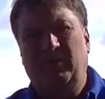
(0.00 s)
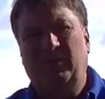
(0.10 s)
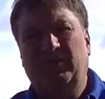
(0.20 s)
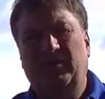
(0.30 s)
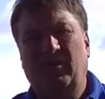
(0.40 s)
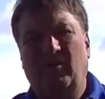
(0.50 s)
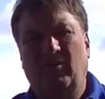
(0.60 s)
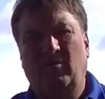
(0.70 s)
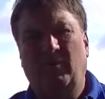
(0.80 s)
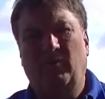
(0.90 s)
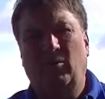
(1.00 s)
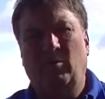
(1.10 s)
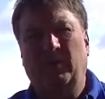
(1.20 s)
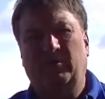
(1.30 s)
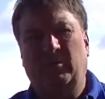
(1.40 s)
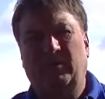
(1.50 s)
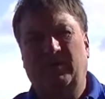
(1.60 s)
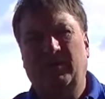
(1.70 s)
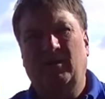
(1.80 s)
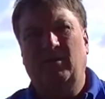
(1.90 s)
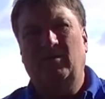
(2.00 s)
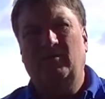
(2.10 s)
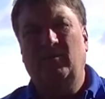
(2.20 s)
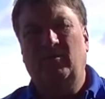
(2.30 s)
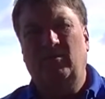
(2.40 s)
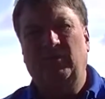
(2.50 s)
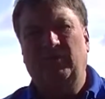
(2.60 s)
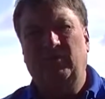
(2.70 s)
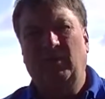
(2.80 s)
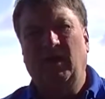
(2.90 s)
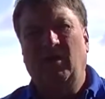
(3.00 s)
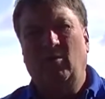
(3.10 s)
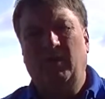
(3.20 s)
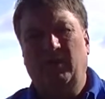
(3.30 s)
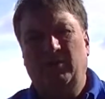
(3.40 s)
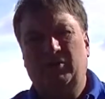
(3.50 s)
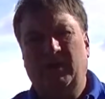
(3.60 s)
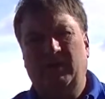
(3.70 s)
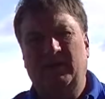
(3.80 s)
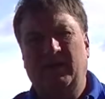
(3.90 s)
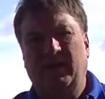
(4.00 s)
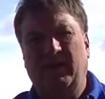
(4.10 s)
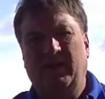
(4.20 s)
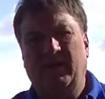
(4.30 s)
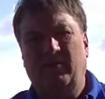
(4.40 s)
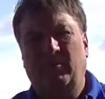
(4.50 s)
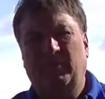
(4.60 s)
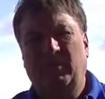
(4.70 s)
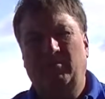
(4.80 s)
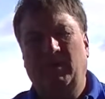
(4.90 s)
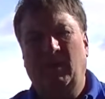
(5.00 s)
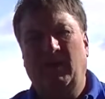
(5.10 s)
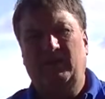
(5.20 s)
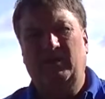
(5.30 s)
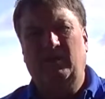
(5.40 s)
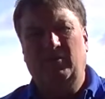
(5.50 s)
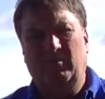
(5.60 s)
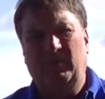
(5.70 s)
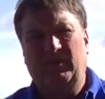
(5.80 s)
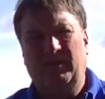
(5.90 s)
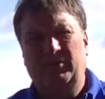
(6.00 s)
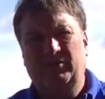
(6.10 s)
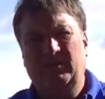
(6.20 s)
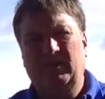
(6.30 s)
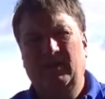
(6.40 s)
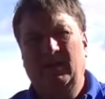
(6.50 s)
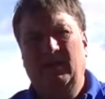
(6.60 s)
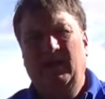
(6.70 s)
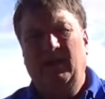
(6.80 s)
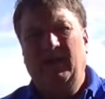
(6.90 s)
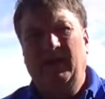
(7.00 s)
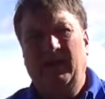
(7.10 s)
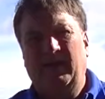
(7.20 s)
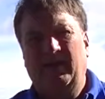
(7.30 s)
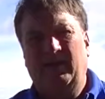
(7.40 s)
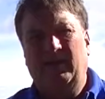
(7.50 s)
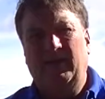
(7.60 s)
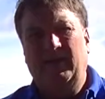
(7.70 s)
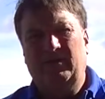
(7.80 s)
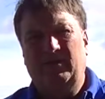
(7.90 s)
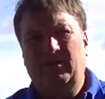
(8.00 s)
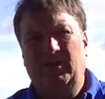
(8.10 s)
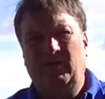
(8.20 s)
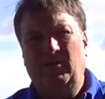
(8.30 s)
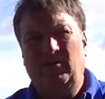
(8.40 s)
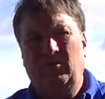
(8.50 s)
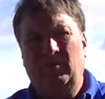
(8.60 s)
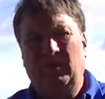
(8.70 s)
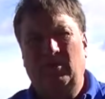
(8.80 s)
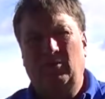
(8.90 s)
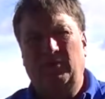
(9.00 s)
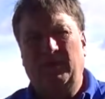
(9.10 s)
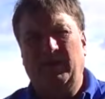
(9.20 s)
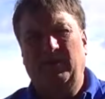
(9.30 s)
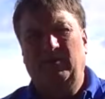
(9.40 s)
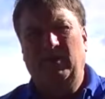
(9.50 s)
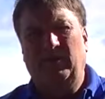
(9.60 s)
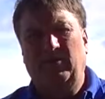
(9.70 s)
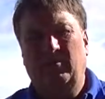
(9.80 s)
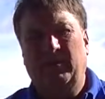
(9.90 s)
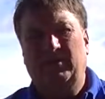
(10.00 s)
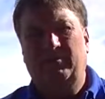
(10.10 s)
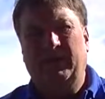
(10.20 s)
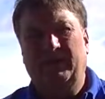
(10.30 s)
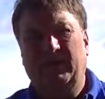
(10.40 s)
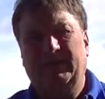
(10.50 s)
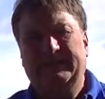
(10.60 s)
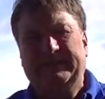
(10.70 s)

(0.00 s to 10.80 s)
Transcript: The style that we've always wanted to go was where the Chardonnay had 100% malolactic fermentation, and that can give you, in the old days, a bit too much butter.